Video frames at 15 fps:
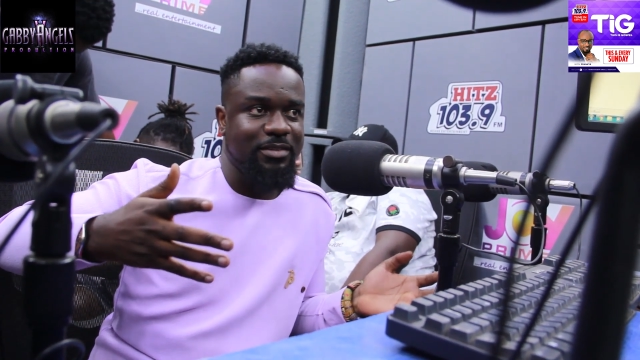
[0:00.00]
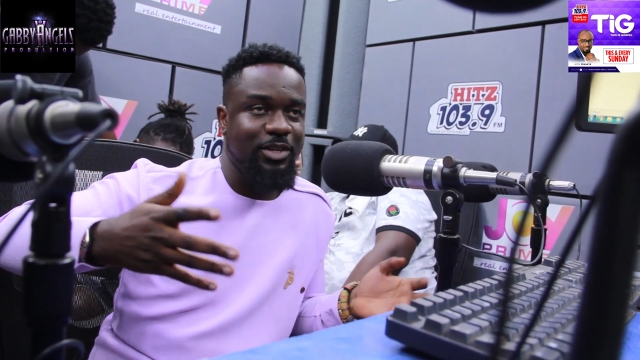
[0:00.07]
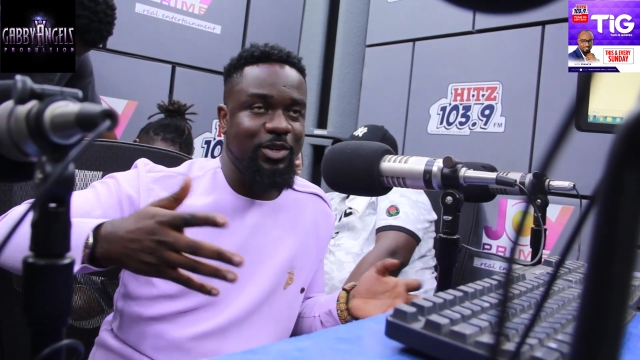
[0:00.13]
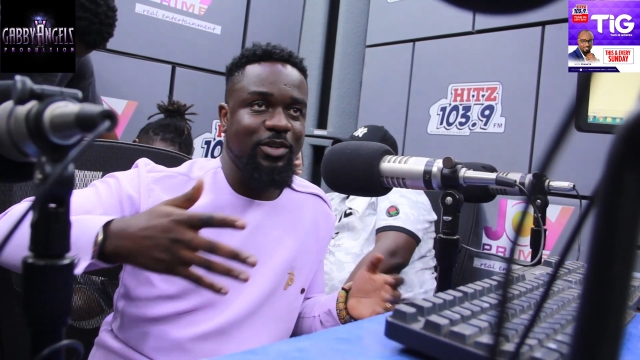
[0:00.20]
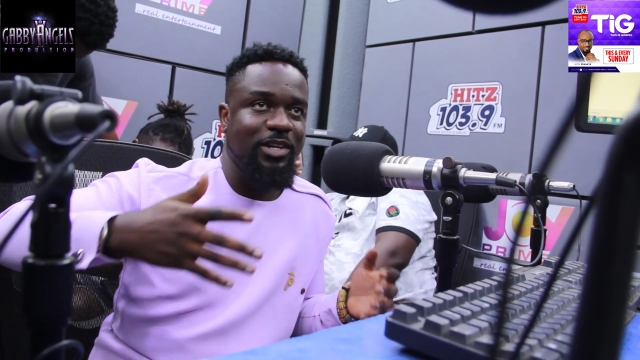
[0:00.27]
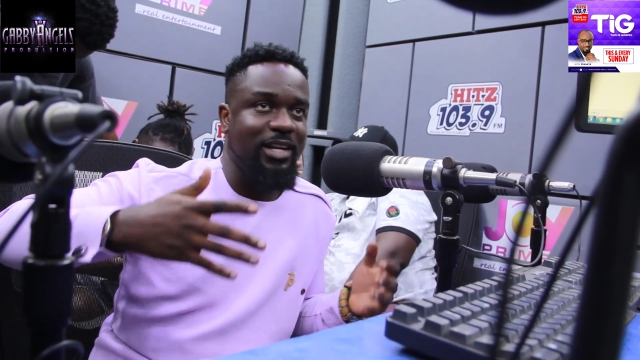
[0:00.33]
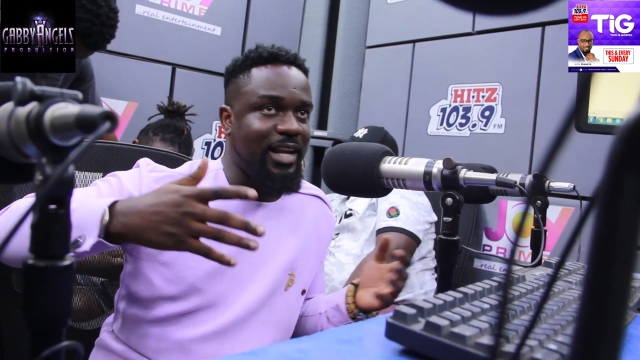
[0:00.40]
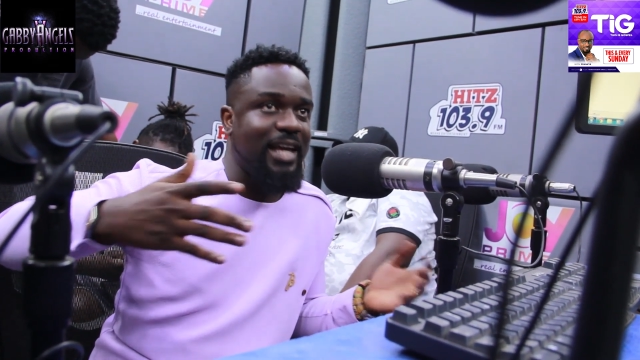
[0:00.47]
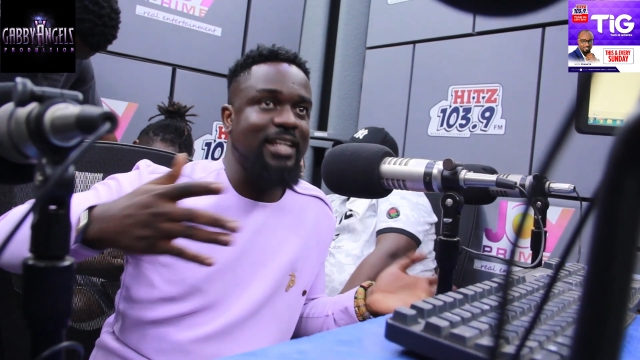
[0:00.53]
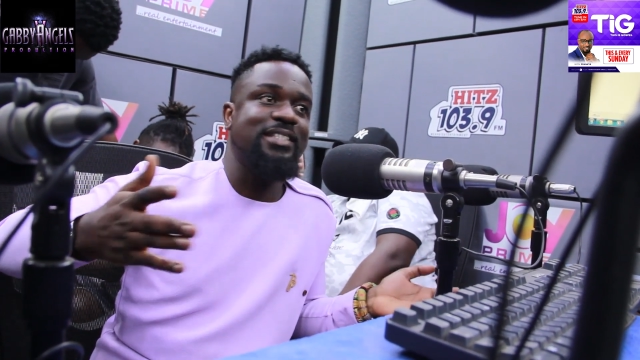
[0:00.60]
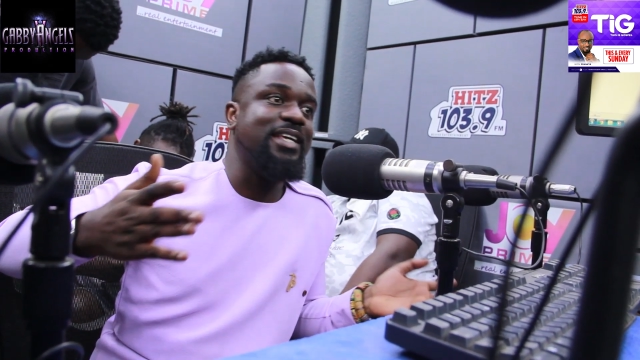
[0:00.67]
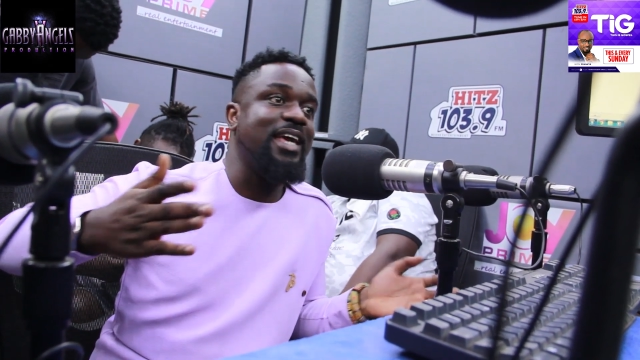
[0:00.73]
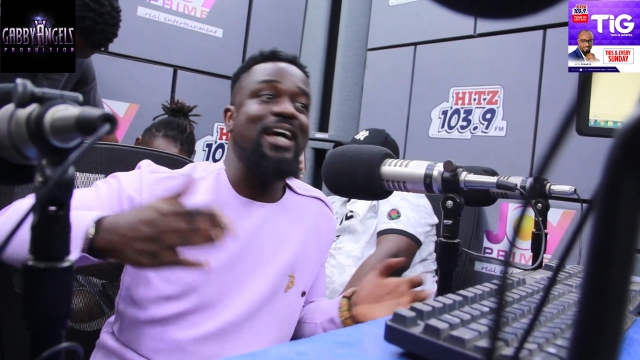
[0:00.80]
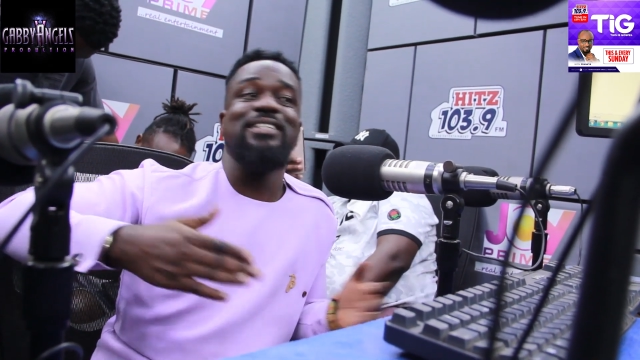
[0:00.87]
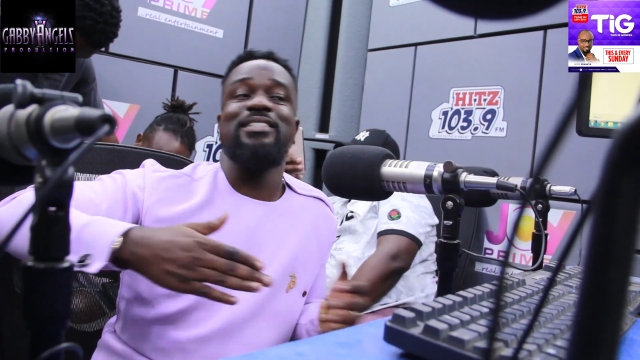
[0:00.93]
The
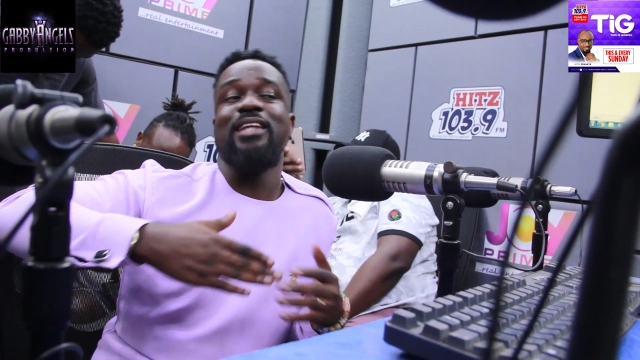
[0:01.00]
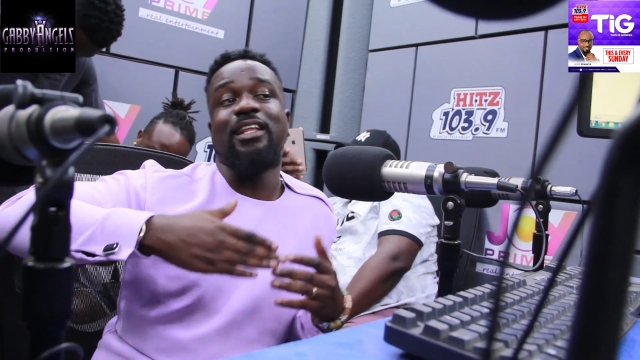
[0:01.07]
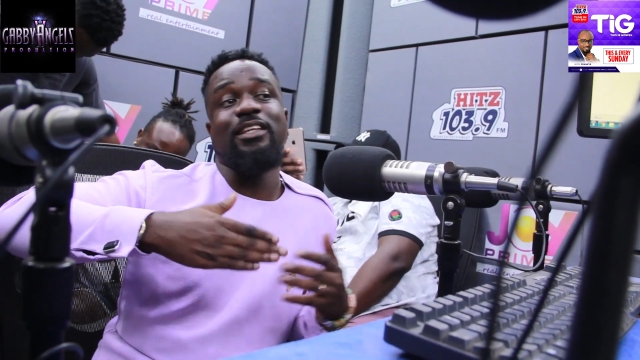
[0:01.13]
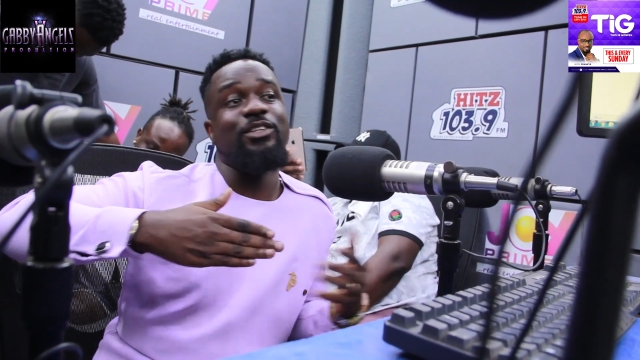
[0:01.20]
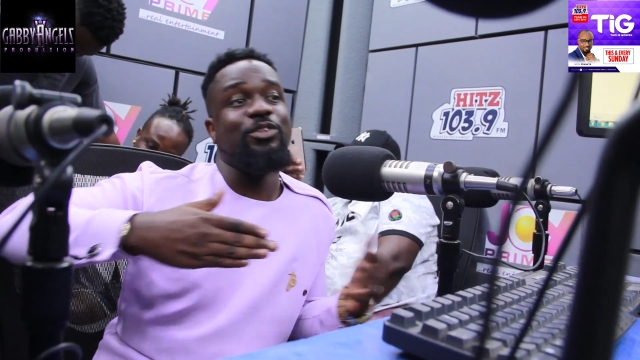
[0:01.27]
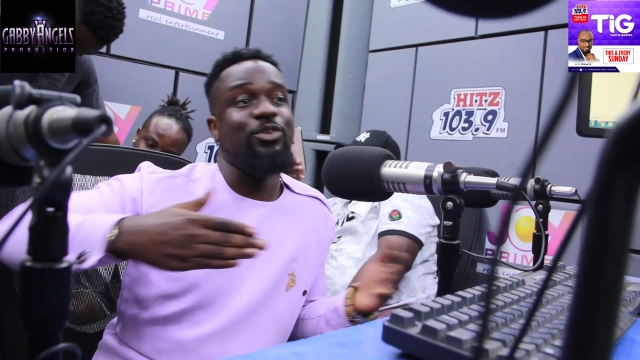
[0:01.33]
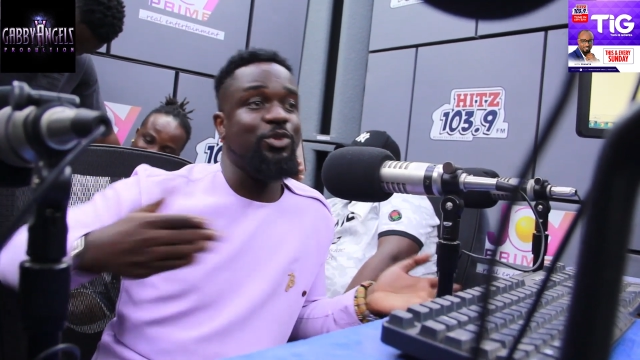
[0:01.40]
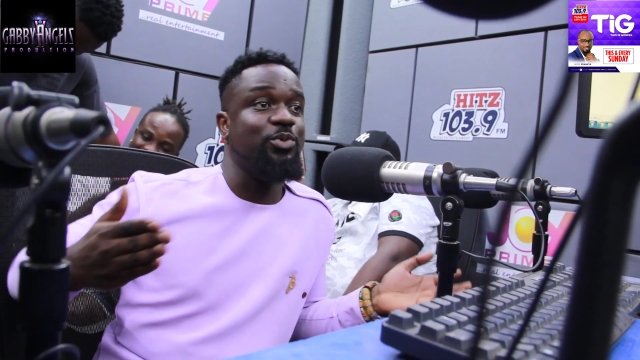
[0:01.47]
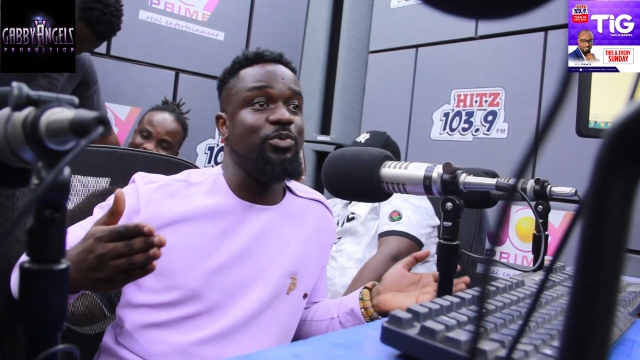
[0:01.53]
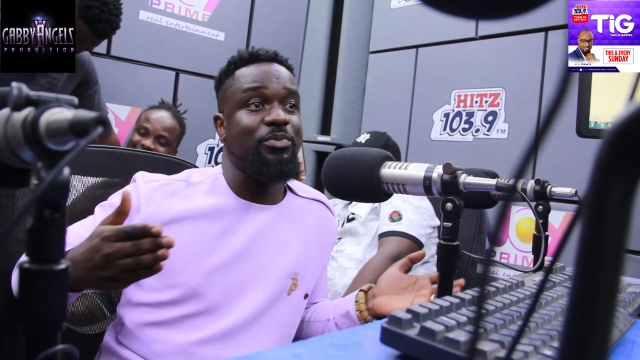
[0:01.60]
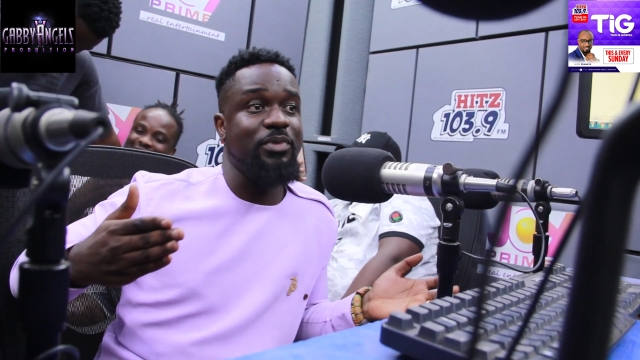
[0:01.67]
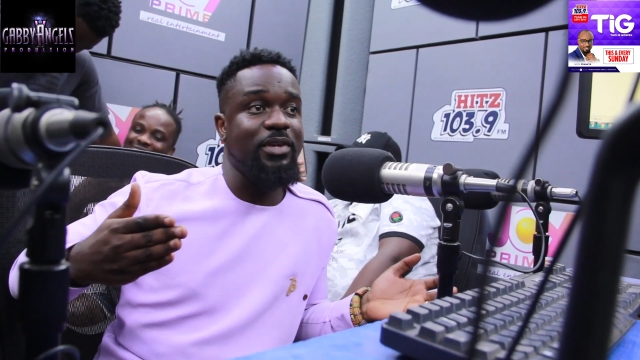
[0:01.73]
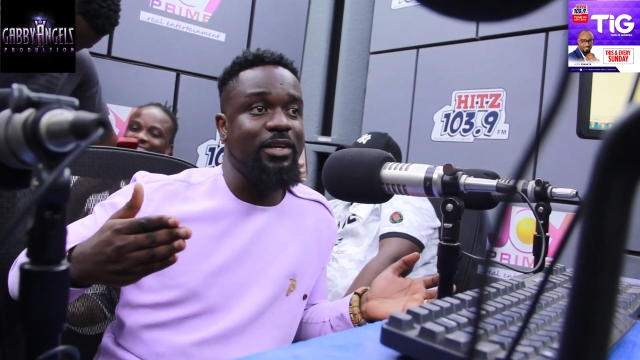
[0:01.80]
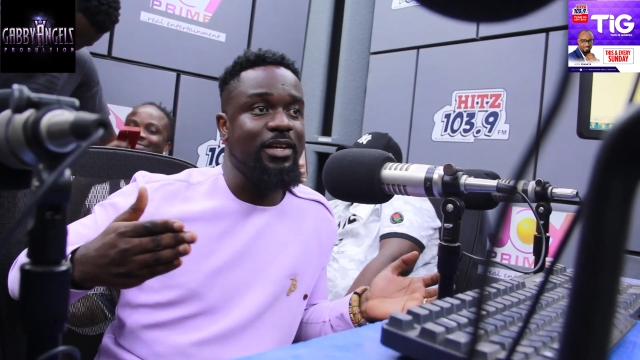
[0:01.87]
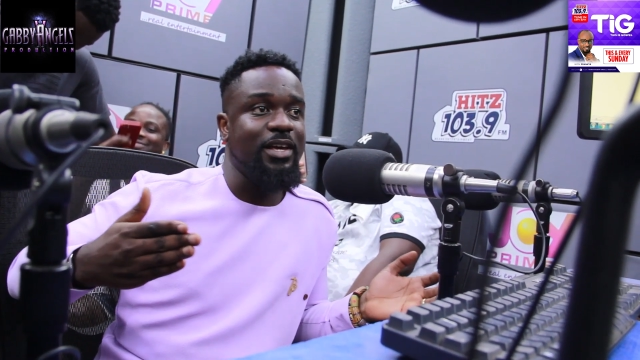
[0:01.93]
90 has nothing to do with
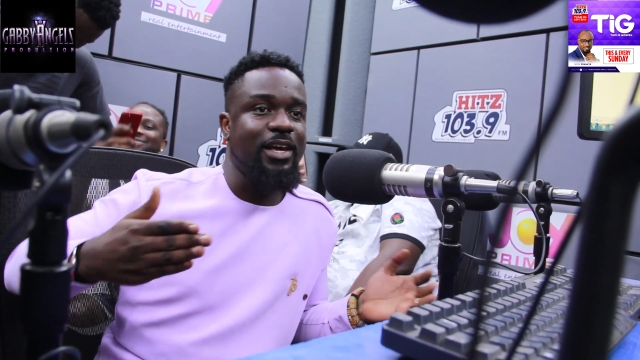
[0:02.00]
me.